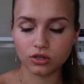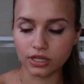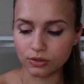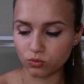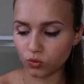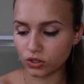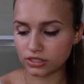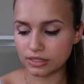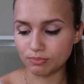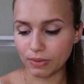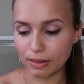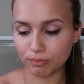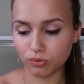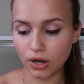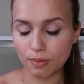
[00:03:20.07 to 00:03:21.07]
and what
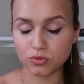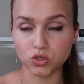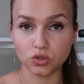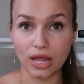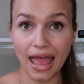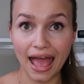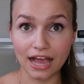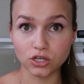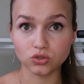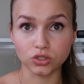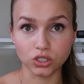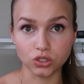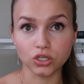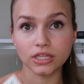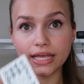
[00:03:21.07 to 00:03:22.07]
my prep should
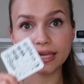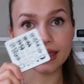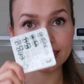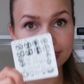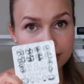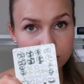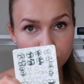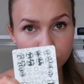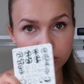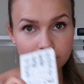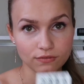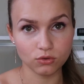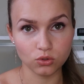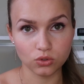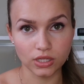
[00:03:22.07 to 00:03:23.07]
actually look like. This will
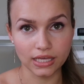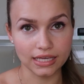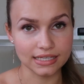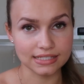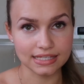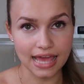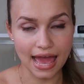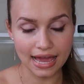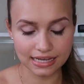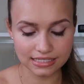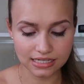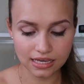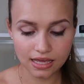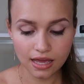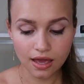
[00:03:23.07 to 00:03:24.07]
give you the
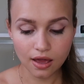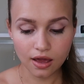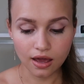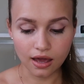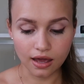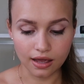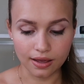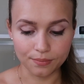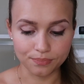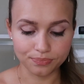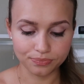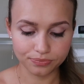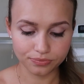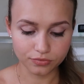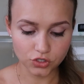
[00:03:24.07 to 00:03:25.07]
exact um,
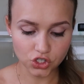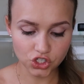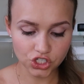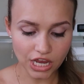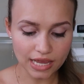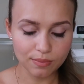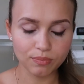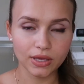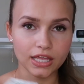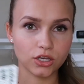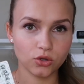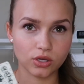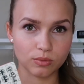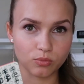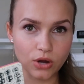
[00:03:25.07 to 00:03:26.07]
shape and
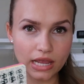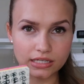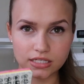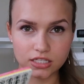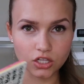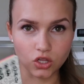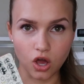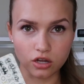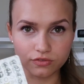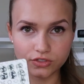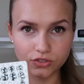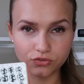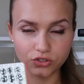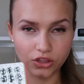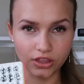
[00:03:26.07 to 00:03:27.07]
you can practice a lot of
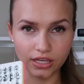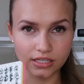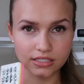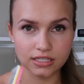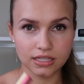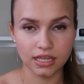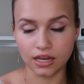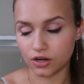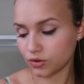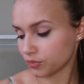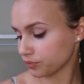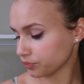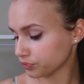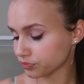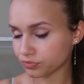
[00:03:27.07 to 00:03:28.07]
different things in here
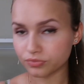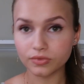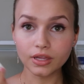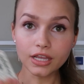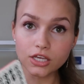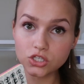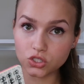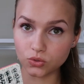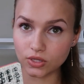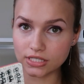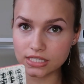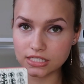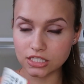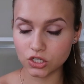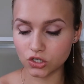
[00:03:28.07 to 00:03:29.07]
so
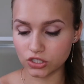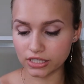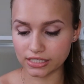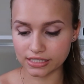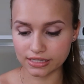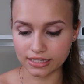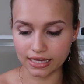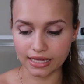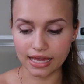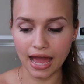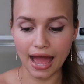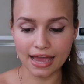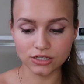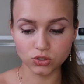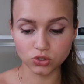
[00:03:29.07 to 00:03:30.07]
this is a good little thing
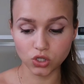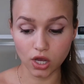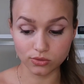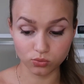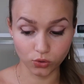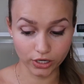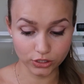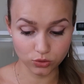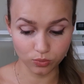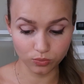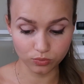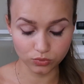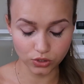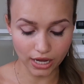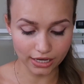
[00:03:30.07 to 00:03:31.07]
i do not where to
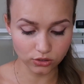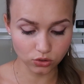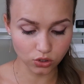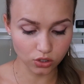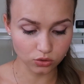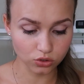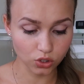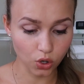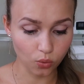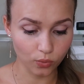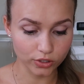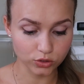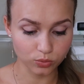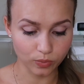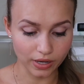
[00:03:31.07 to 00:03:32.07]
i do not know
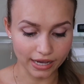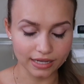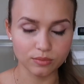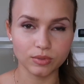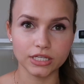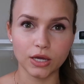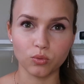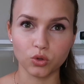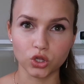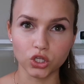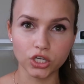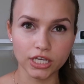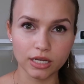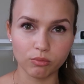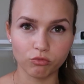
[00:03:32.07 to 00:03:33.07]
where to buy it but i will
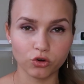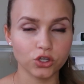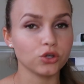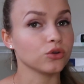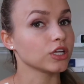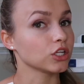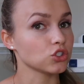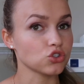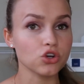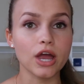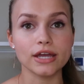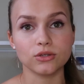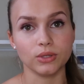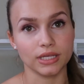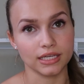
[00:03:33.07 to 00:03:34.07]
look it up for you and i'll
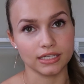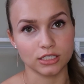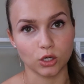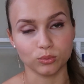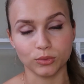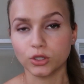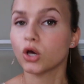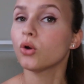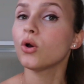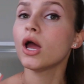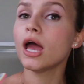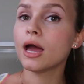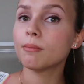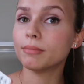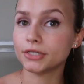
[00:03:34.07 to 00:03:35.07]
try to link it down below
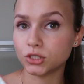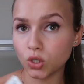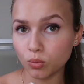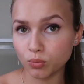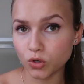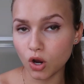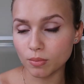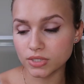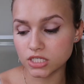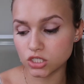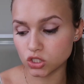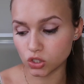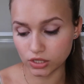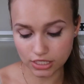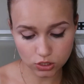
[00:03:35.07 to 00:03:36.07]
but no
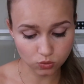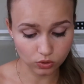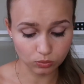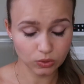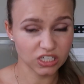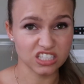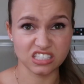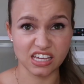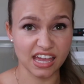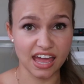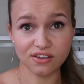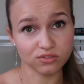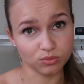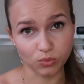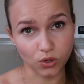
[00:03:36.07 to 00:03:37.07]
promises on this one because i
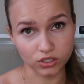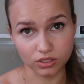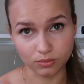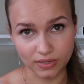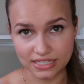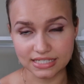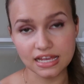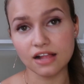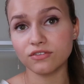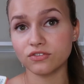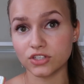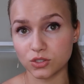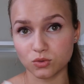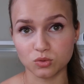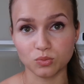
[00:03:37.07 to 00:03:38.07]
haven't bought it myself
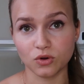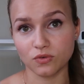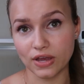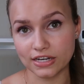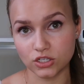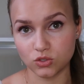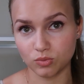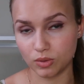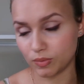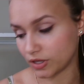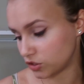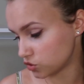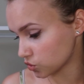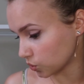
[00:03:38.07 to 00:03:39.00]
this was provided to me by the